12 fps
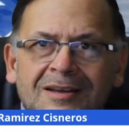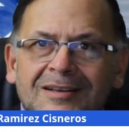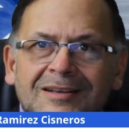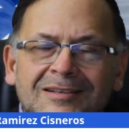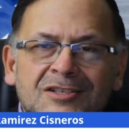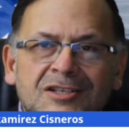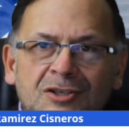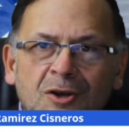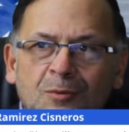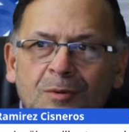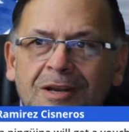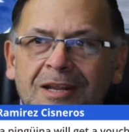She's
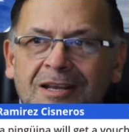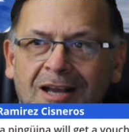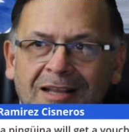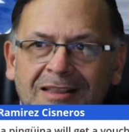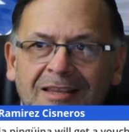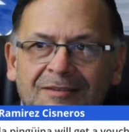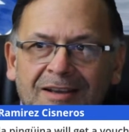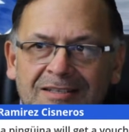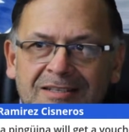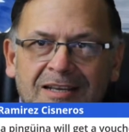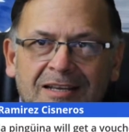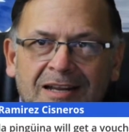already got the
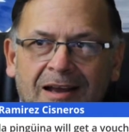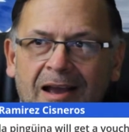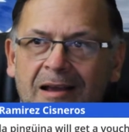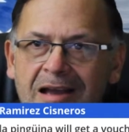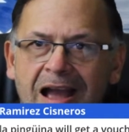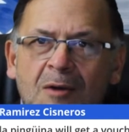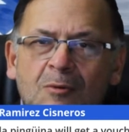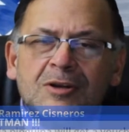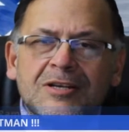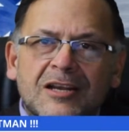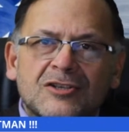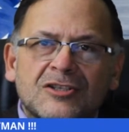vaccine. I would
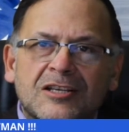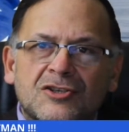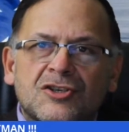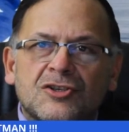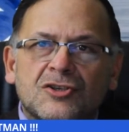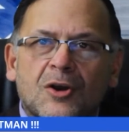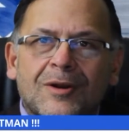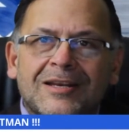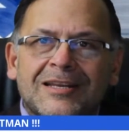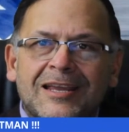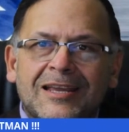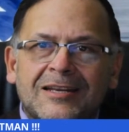dare say that she's already
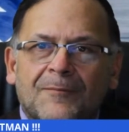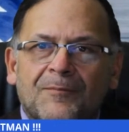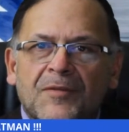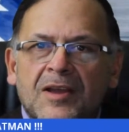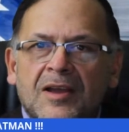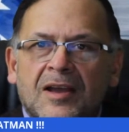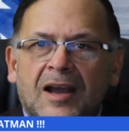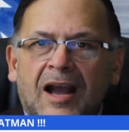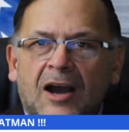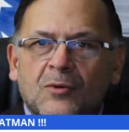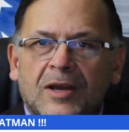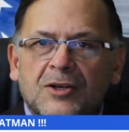taken it. How
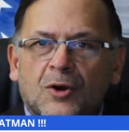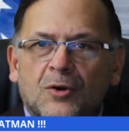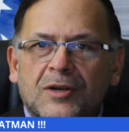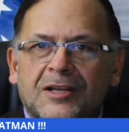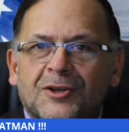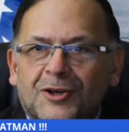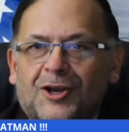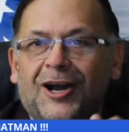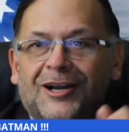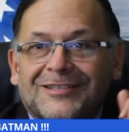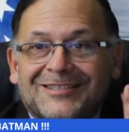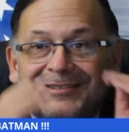do I donate to the
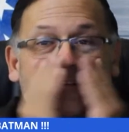cause?